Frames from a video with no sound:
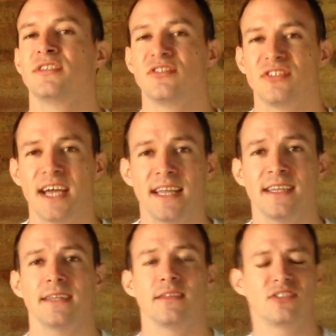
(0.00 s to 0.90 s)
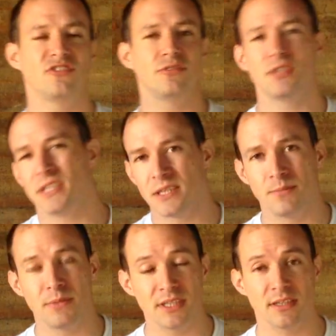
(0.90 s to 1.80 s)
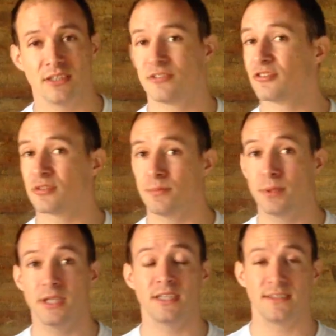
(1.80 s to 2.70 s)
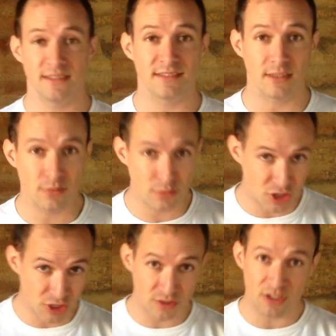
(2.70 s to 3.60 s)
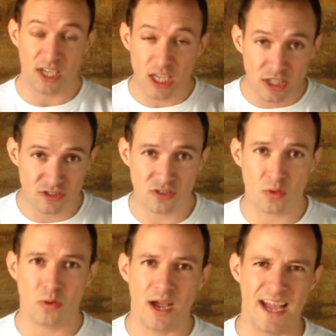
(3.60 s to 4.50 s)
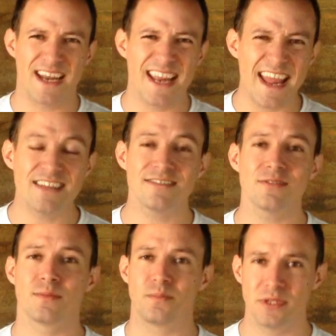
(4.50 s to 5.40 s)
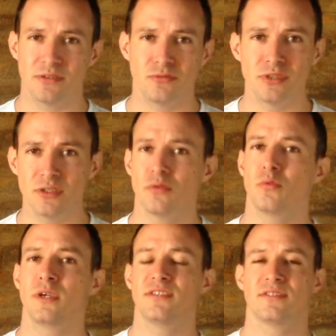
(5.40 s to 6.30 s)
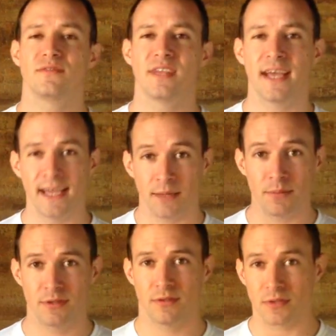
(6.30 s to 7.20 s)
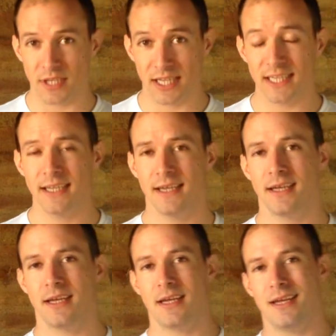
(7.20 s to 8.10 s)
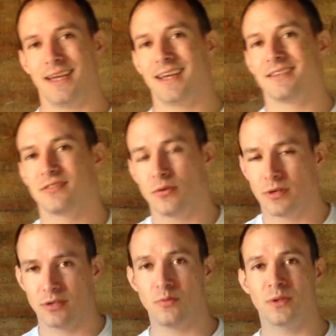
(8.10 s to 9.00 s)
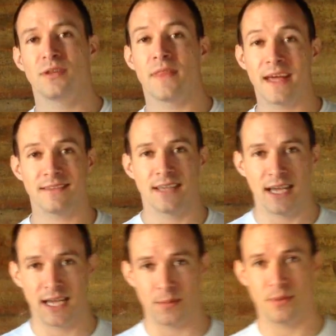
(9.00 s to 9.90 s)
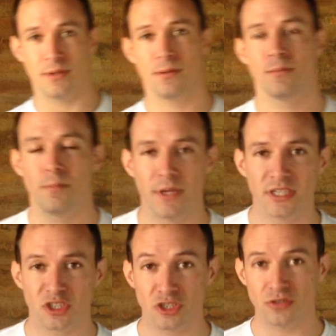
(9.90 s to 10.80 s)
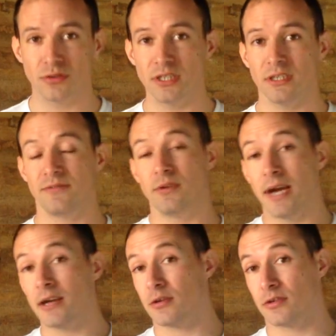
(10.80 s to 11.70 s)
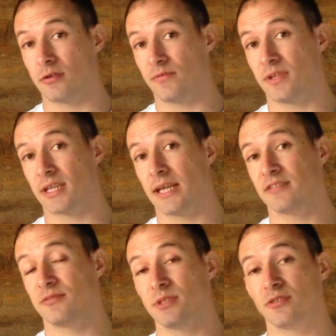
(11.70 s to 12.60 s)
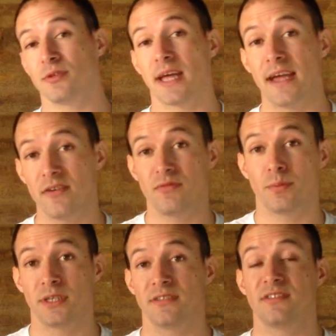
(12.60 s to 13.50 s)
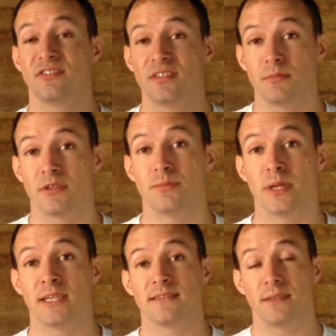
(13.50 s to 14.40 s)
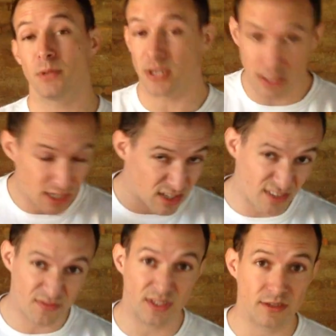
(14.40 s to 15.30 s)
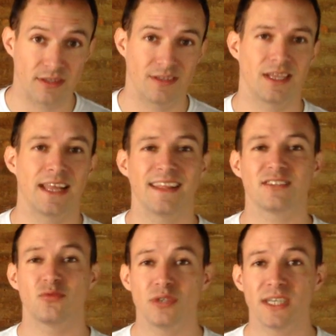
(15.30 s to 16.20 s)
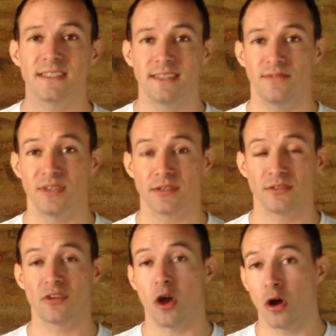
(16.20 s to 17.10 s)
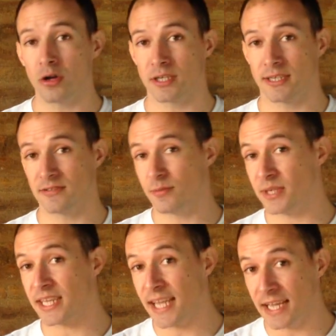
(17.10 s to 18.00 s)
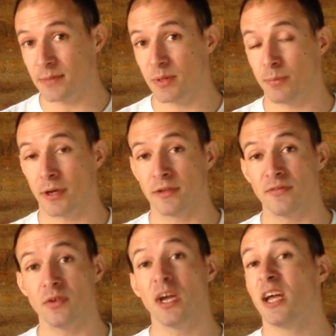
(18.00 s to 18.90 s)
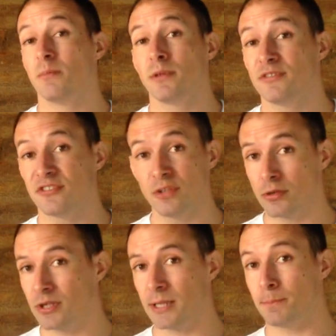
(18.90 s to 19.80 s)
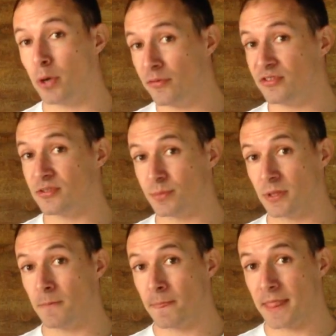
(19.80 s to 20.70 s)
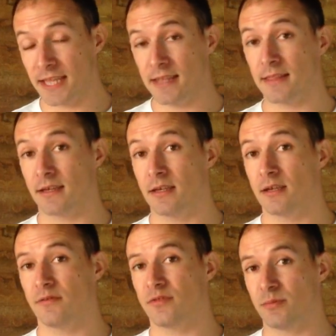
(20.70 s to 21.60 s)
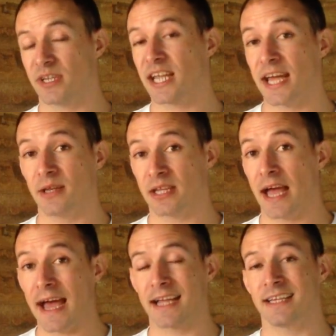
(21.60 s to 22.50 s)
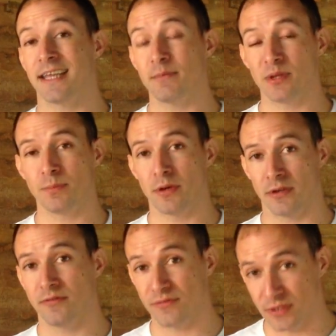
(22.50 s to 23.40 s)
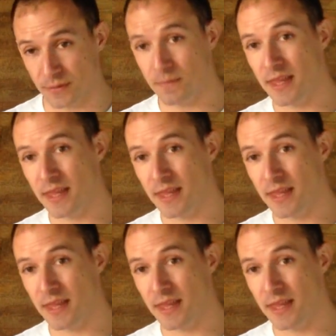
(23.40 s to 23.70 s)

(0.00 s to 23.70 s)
understand it. The student in the middle is just completely disillusioned. So, and it ends up being a real waste of time, okay? So I don't want that to happen. Make sure, if you are going to go for the classes, make sure that everybody has a similar ability. But if you, and that's really difficult to organize from an academy point of view. Plus, it's not really profitable either from an acad academic point of view.